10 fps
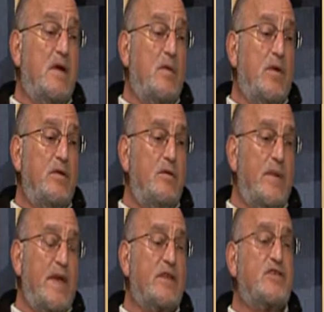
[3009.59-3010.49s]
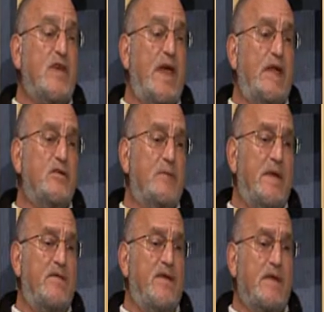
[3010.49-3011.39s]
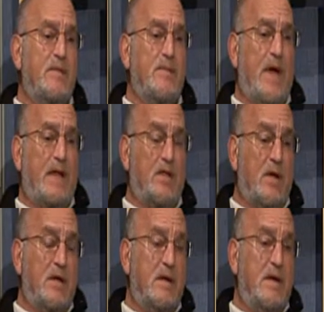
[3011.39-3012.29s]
when you make a change, you may affect a bylaw,